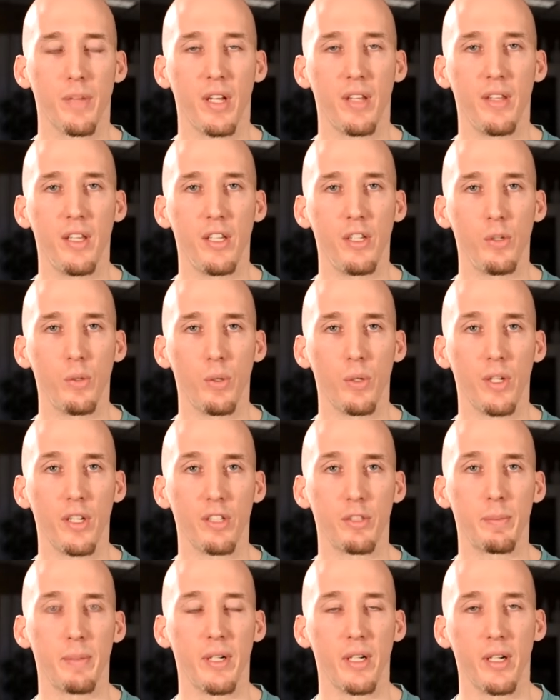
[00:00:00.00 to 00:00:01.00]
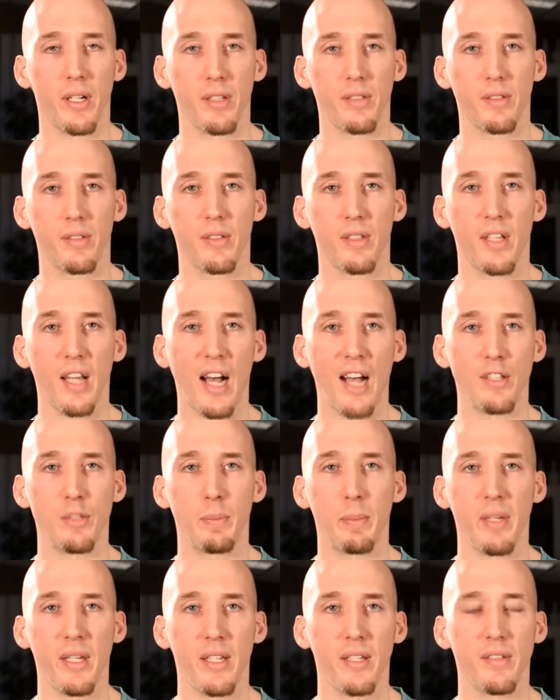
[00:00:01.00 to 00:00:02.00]
and then you will experience
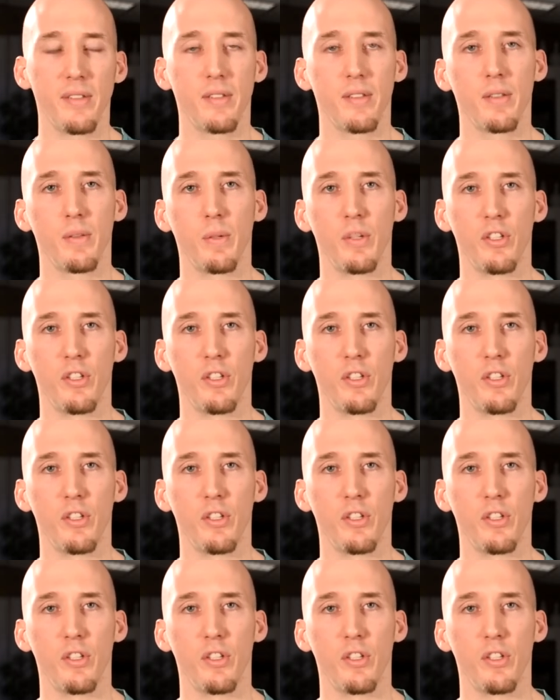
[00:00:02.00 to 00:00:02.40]
God's peace,